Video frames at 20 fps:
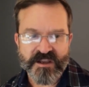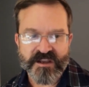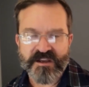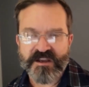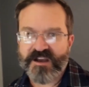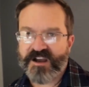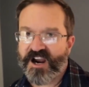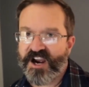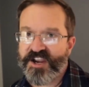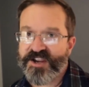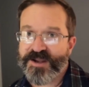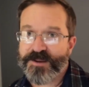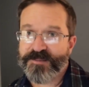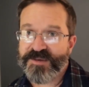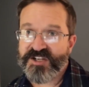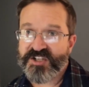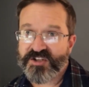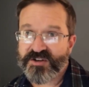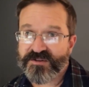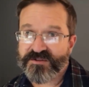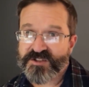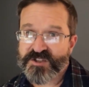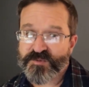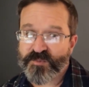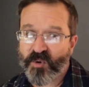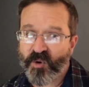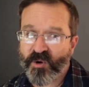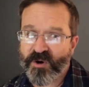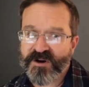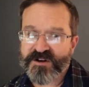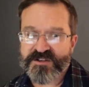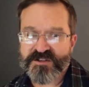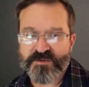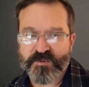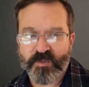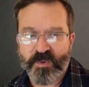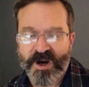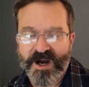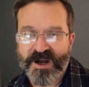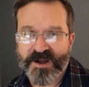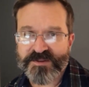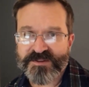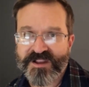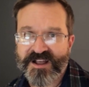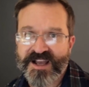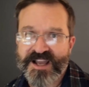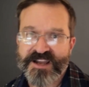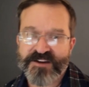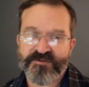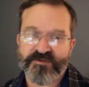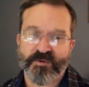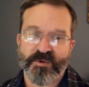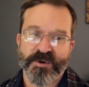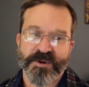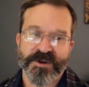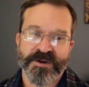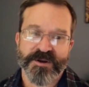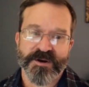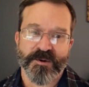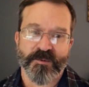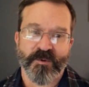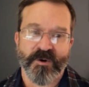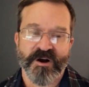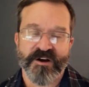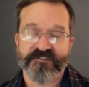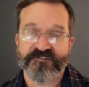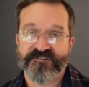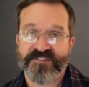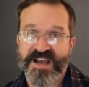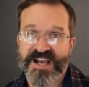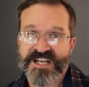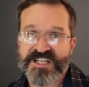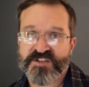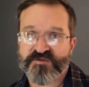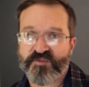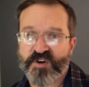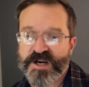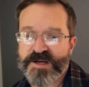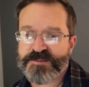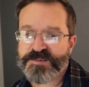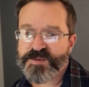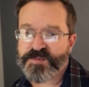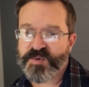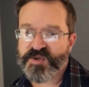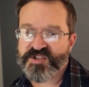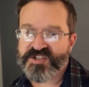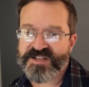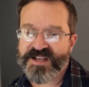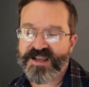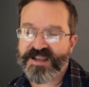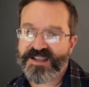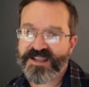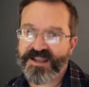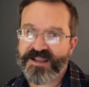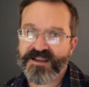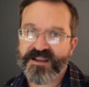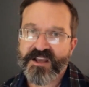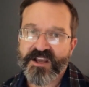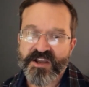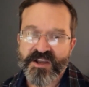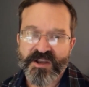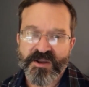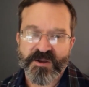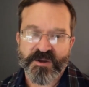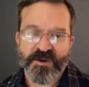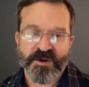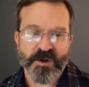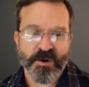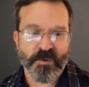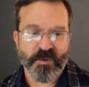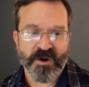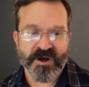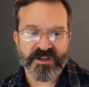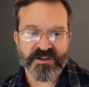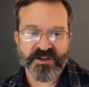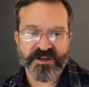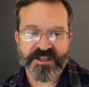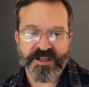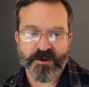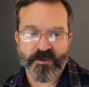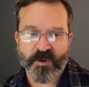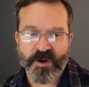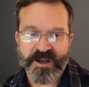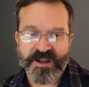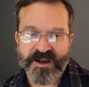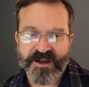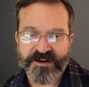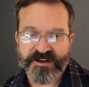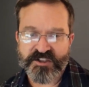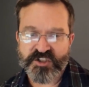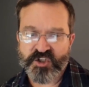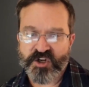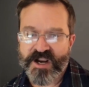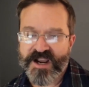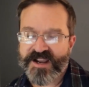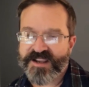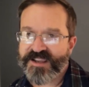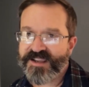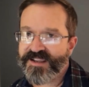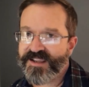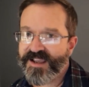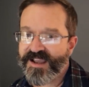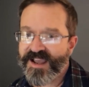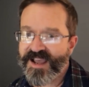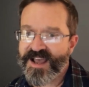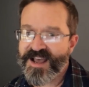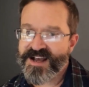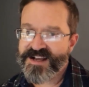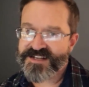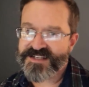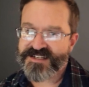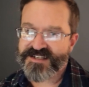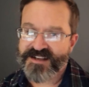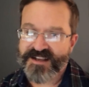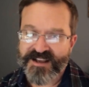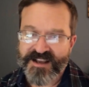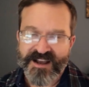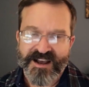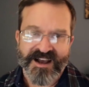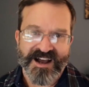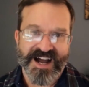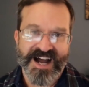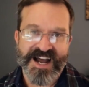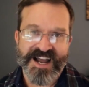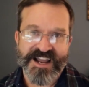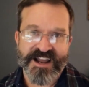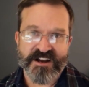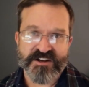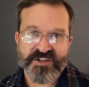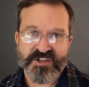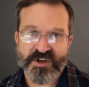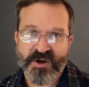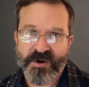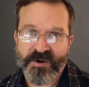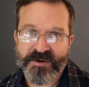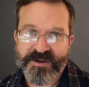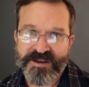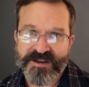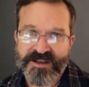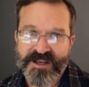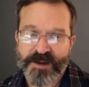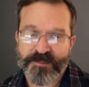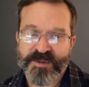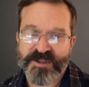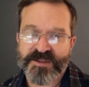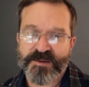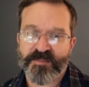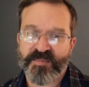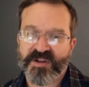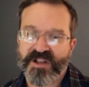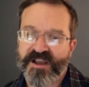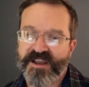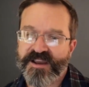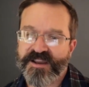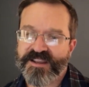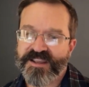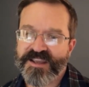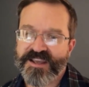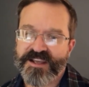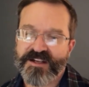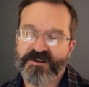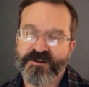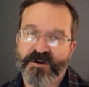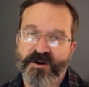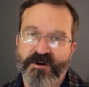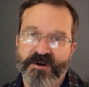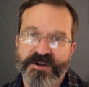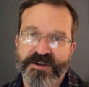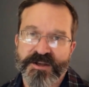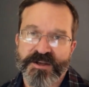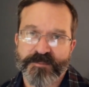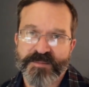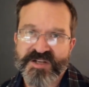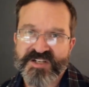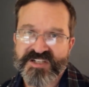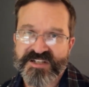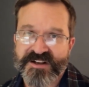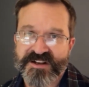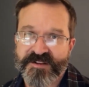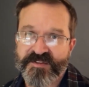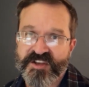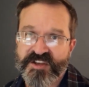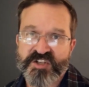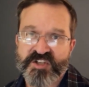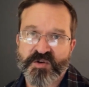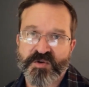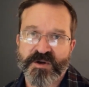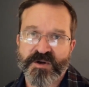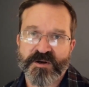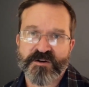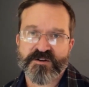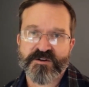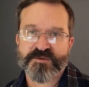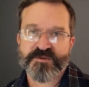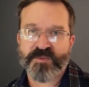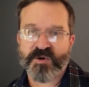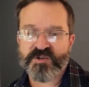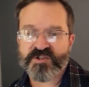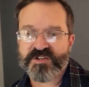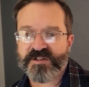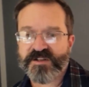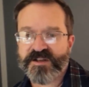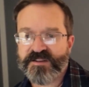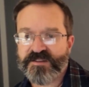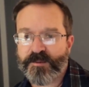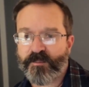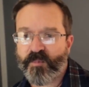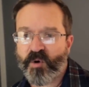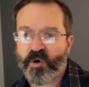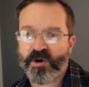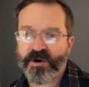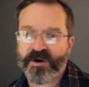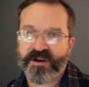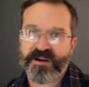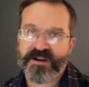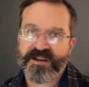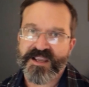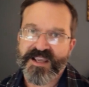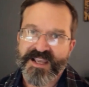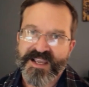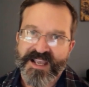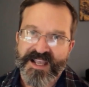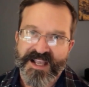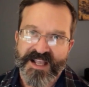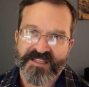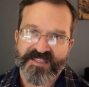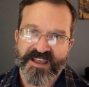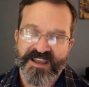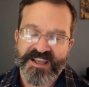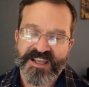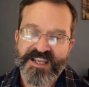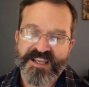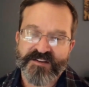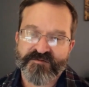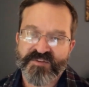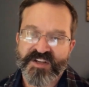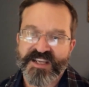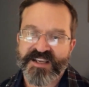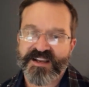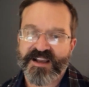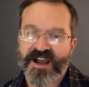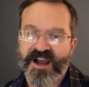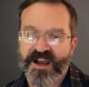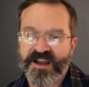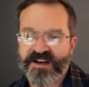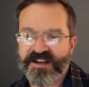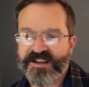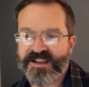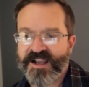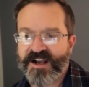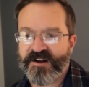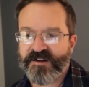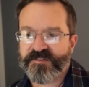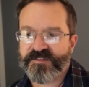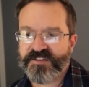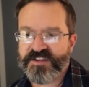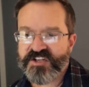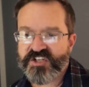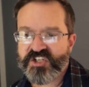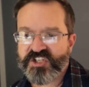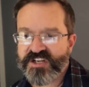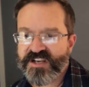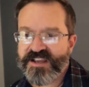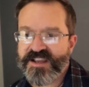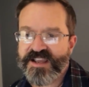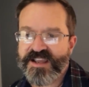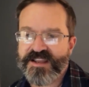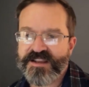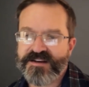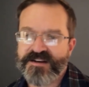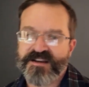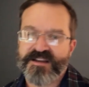Are you going to be shooting sports, wildlife? Well, you're going to want fast frames per second. You're going to want to look at what kind of tracking it has. ISO can come into play again. Are you going to be seeing these critters mostly in the morning, in the evening, hiding out in the shade?